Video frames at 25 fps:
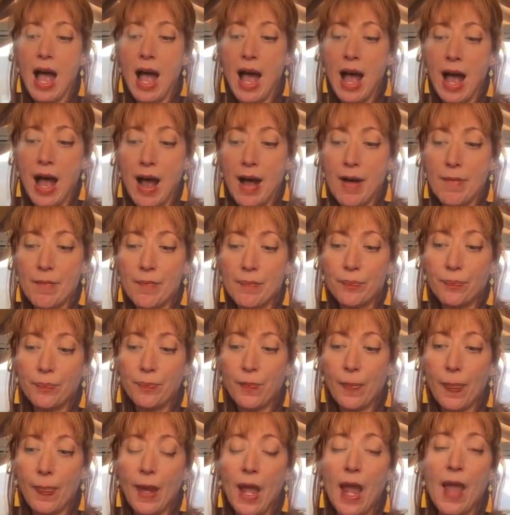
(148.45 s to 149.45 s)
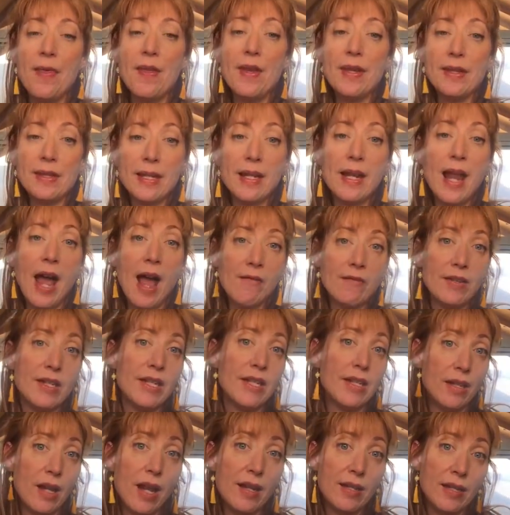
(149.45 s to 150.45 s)
And this can have
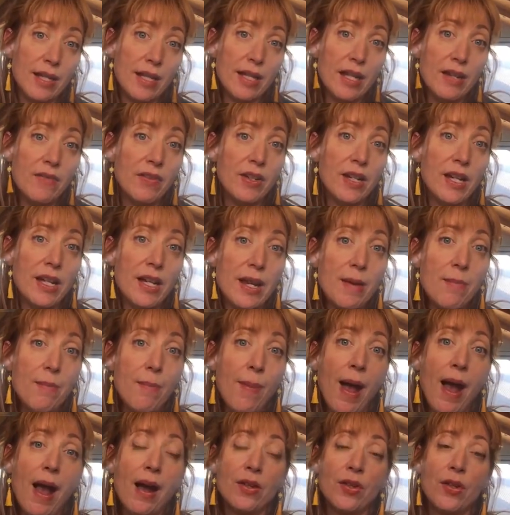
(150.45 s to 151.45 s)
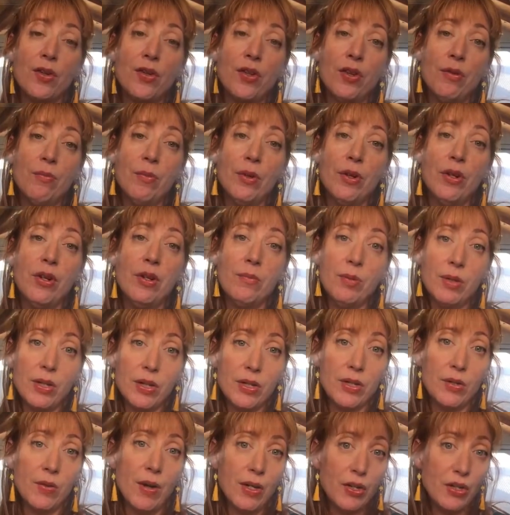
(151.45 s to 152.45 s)
a significant impact on your mood
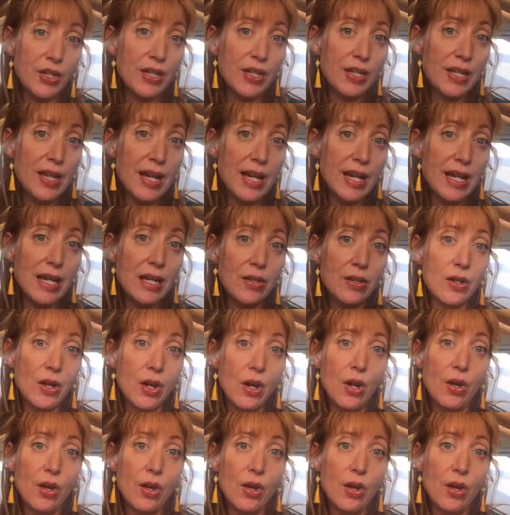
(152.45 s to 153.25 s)
because you actually need